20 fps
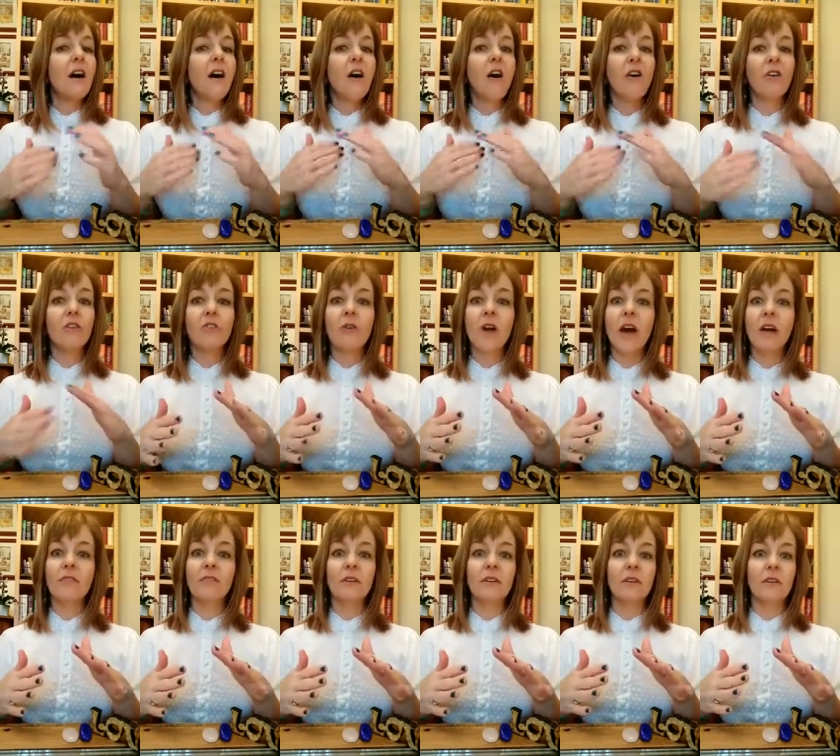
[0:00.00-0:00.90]
all you
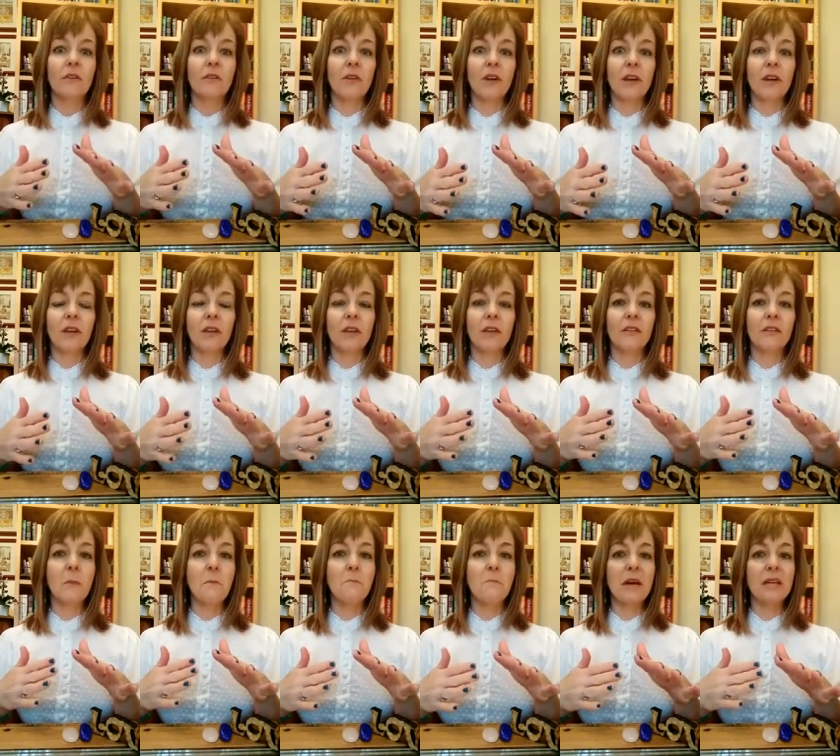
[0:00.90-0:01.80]
have to do
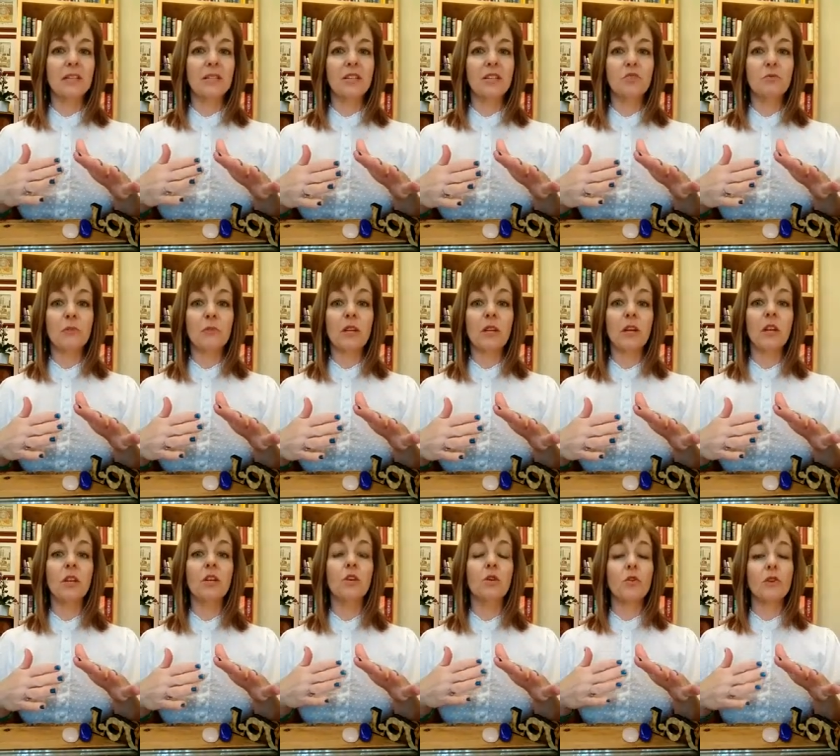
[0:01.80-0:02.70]
is message
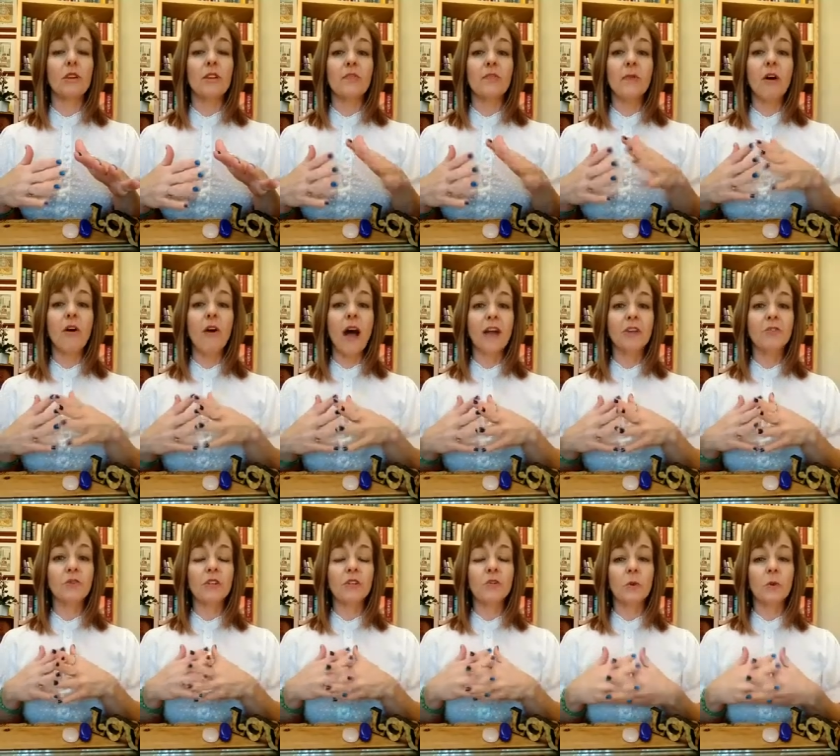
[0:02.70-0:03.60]
me your email
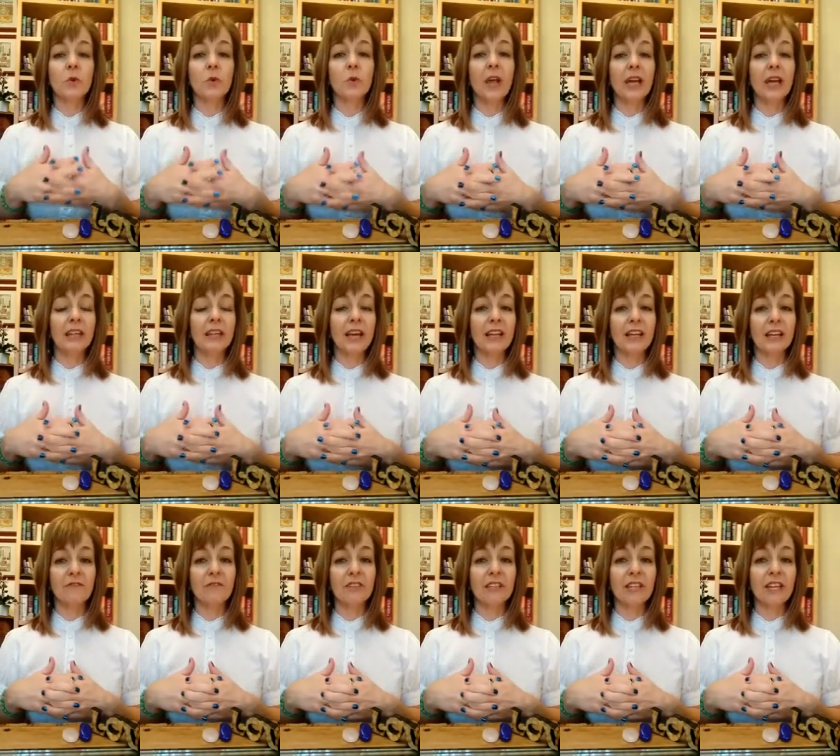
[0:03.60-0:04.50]
address where you'd like that
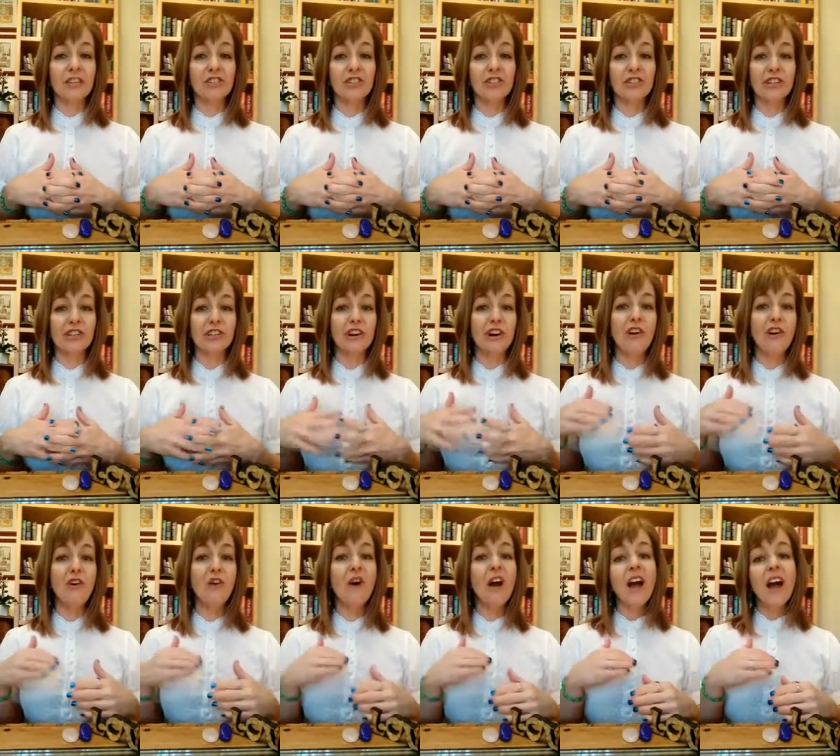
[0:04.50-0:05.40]
invitation to
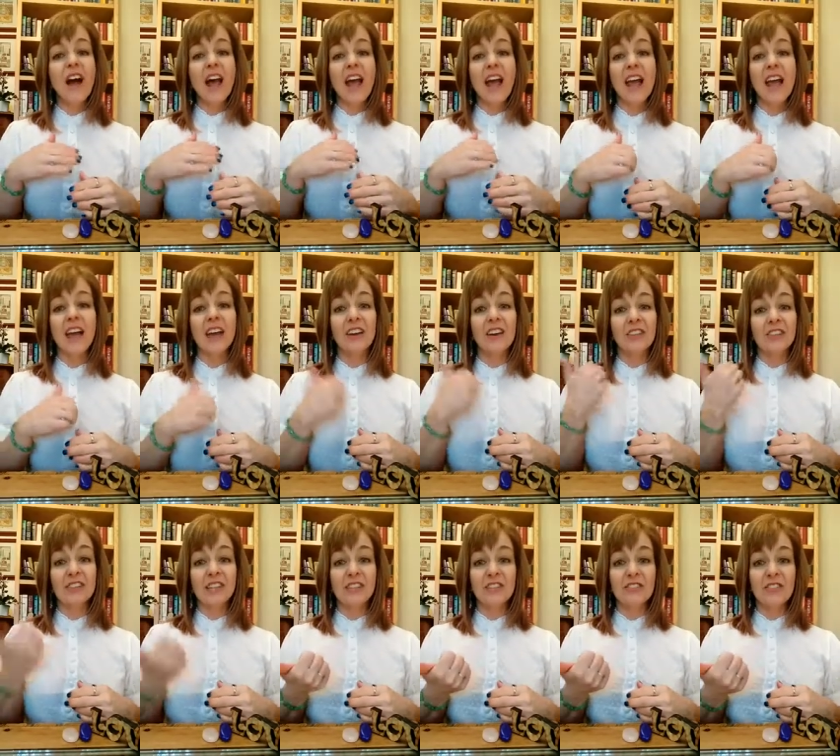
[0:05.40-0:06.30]
go, and I'll
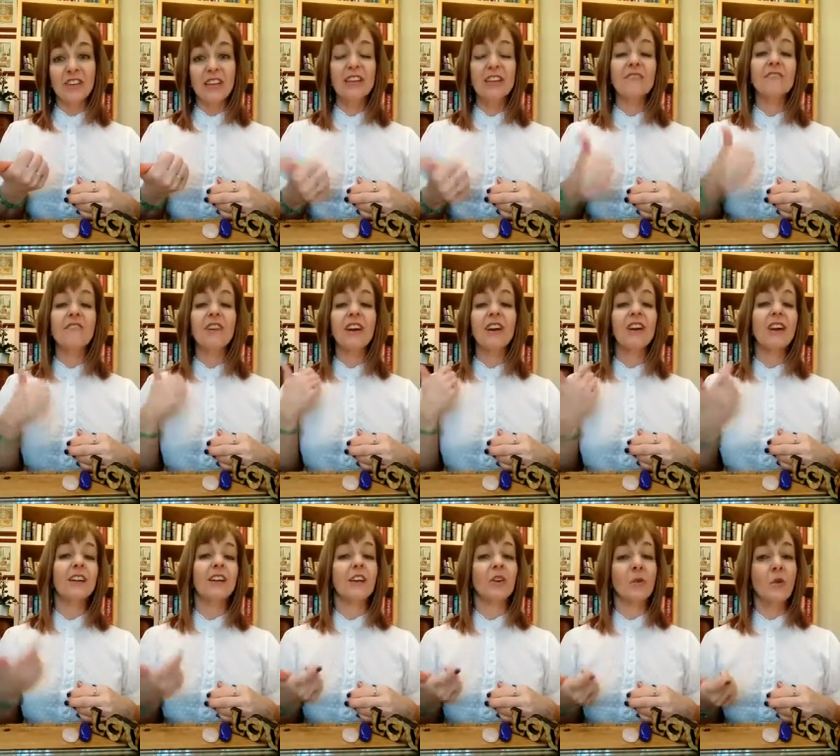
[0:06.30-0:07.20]
send you the invite,
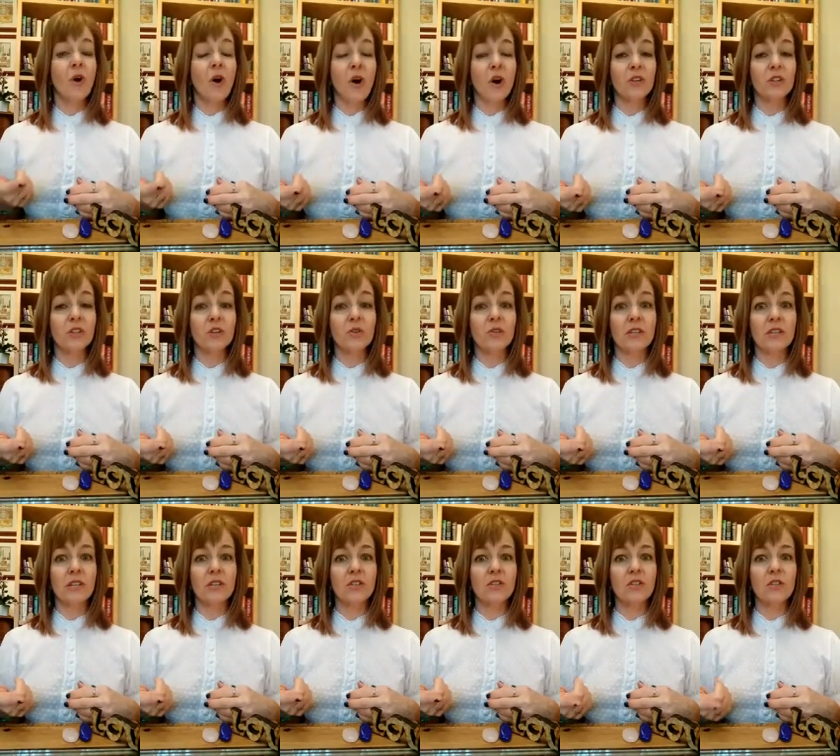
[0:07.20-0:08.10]
and I will also
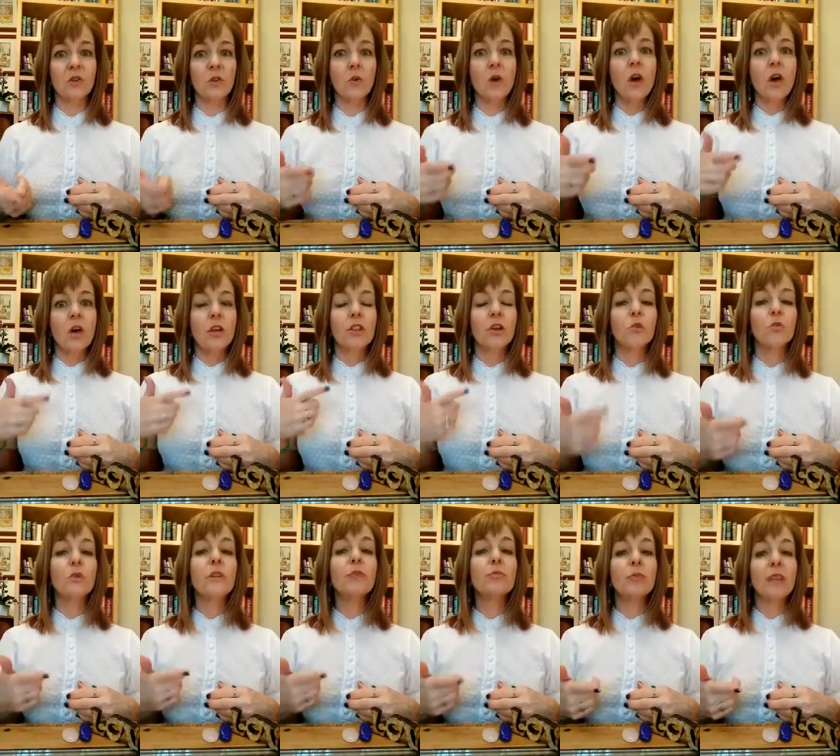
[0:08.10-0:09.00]
send you the
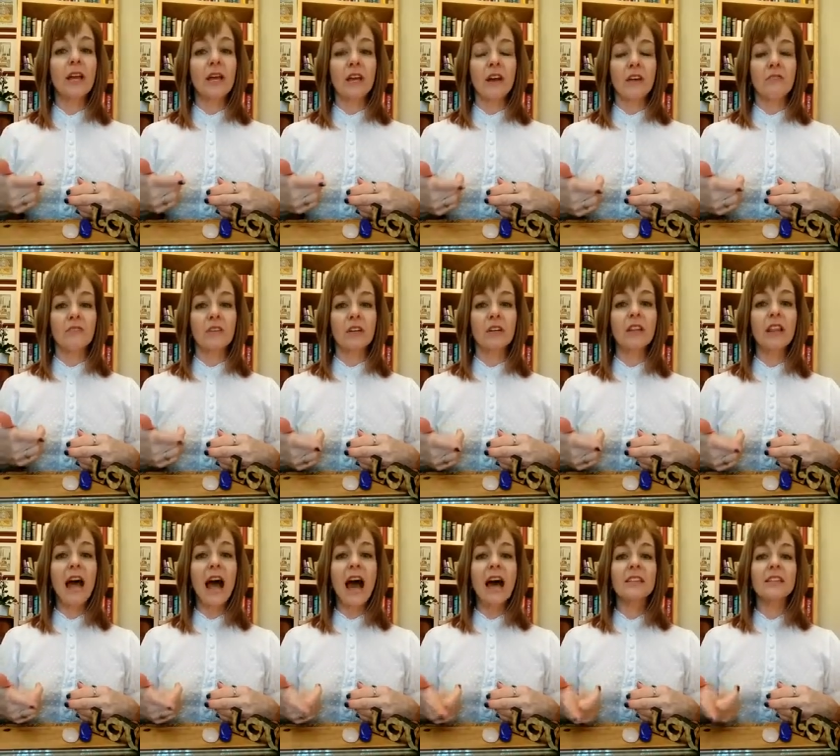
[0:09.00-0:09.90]
replay of the
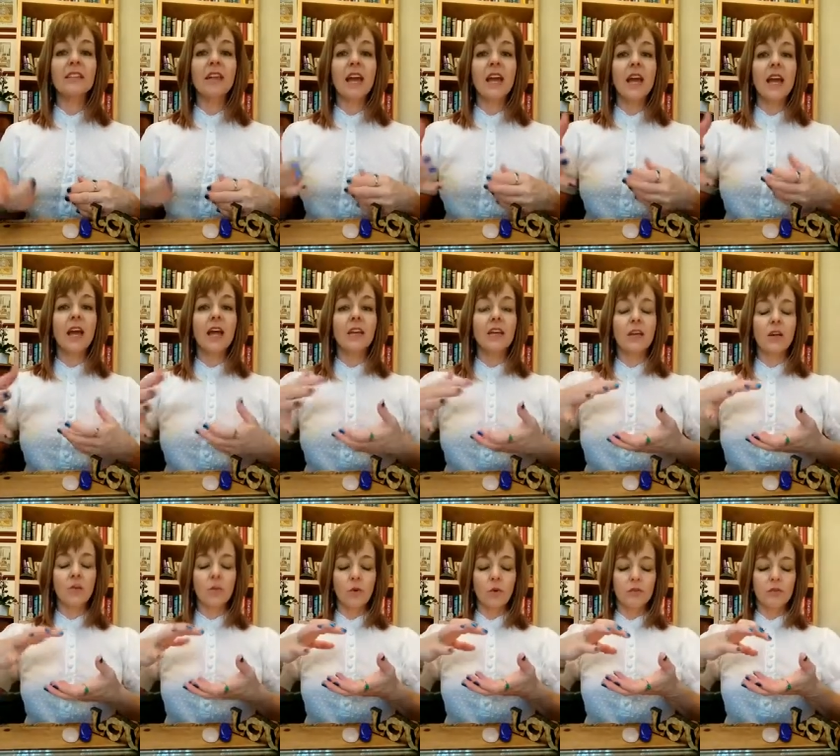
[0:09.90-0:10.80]
class, and
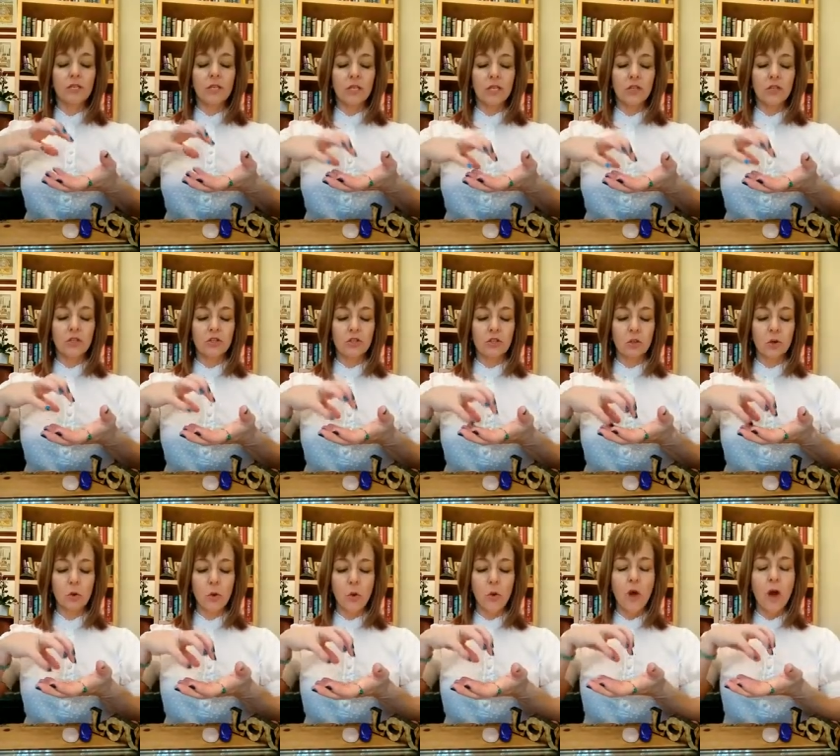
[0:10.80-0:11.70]
it will teach
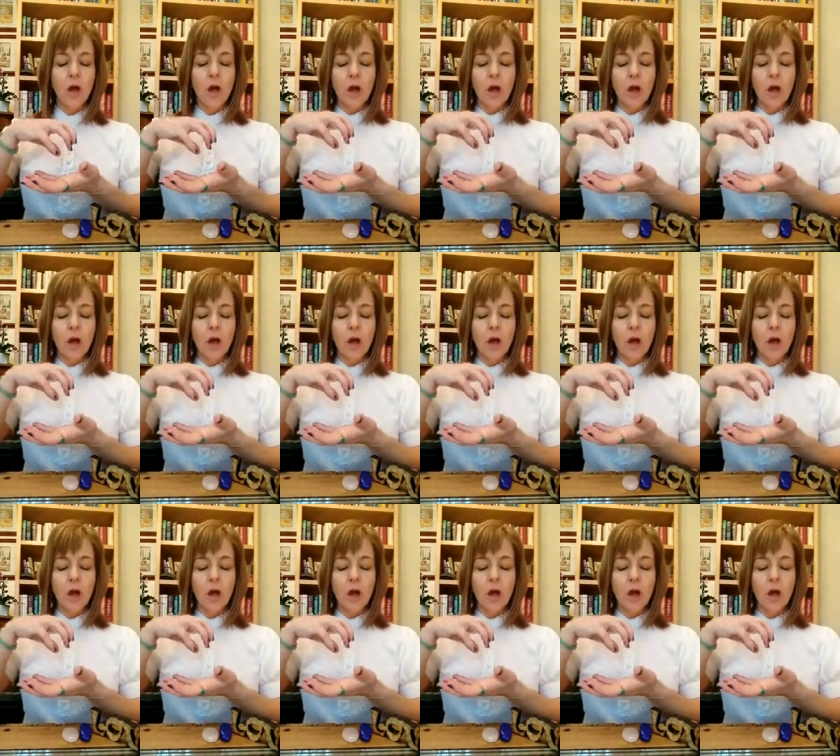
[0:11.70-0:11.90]
you